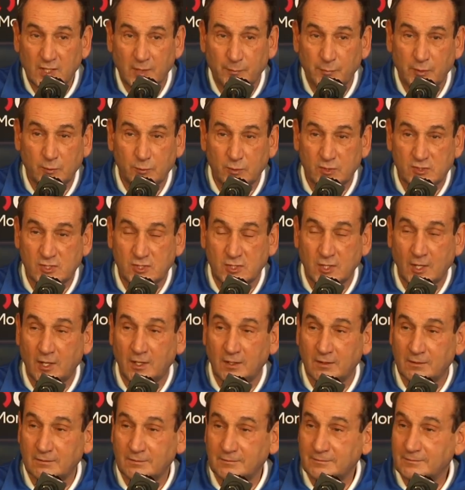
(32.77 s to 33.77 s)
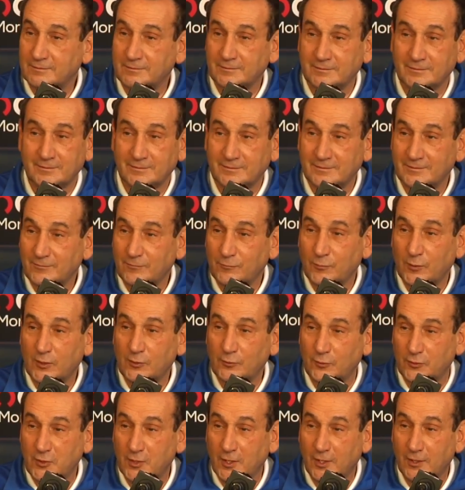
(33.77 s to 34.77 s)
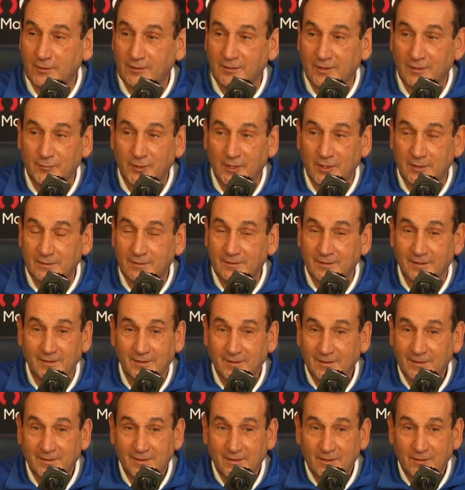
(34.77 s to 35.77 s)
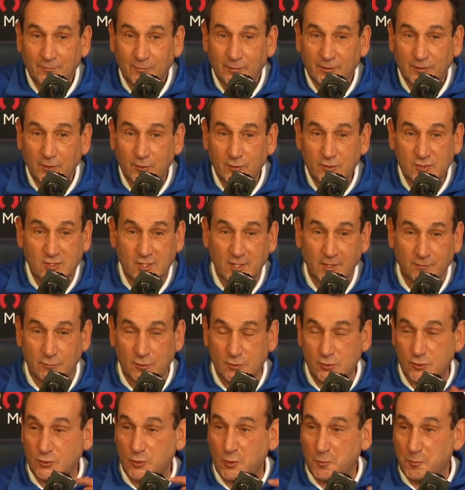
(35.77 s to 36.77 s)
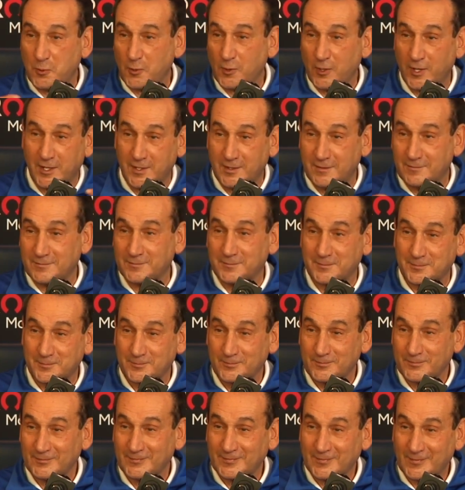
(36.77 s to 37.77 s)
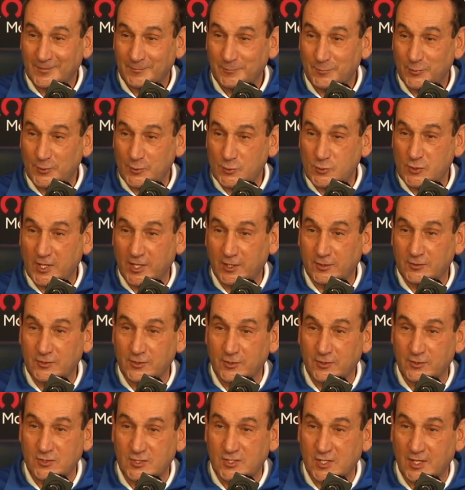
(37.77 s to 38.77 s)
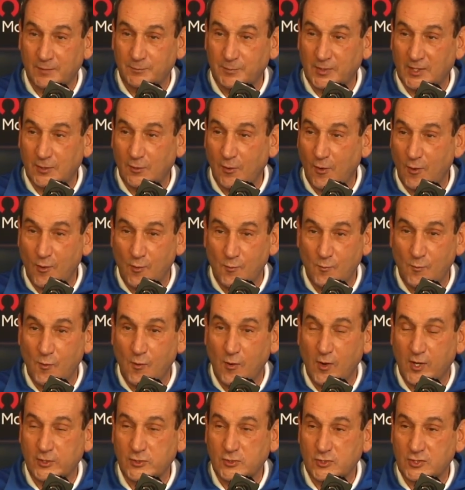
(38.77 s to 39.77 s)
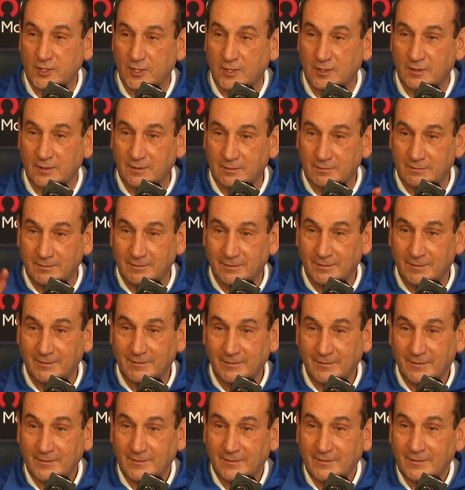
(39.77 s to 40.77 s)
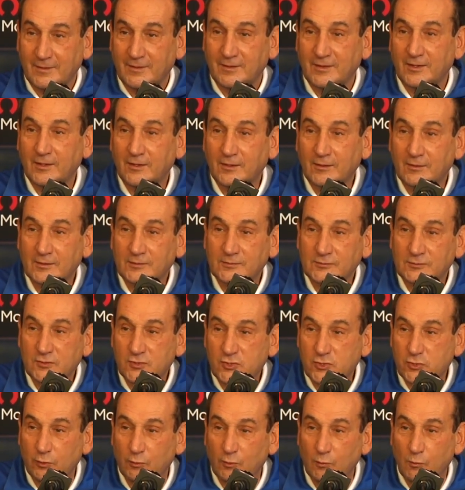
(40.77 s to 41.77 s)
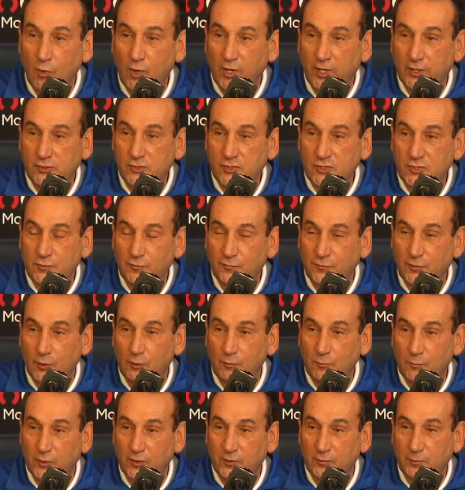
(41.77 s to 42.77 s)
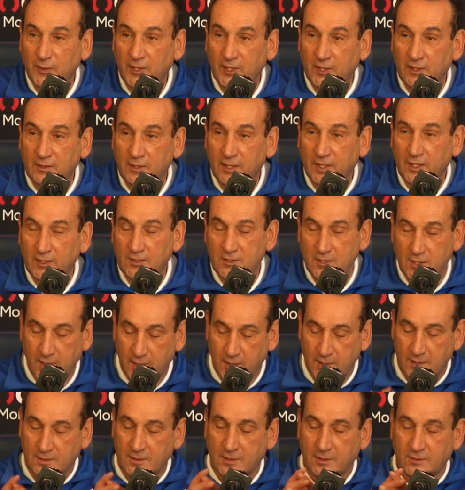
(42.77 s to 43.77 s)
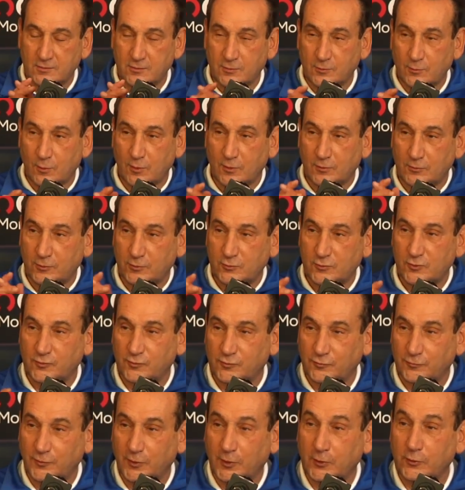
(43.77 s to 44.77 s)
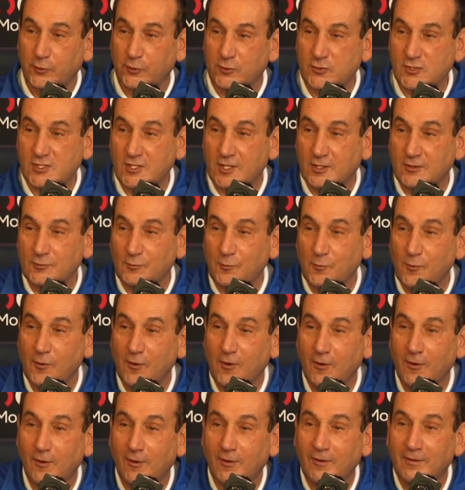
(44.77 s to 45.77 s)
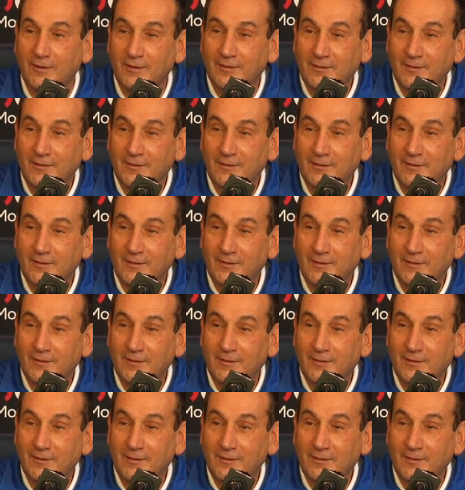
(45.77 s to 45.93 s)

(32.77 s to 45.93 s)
Debbie was young, real young. I mean, when they used to have the Super 8 projectors, I'd be home watching, and you know, she would watch film with me, and then at the end, I'd do all those figures on the wall.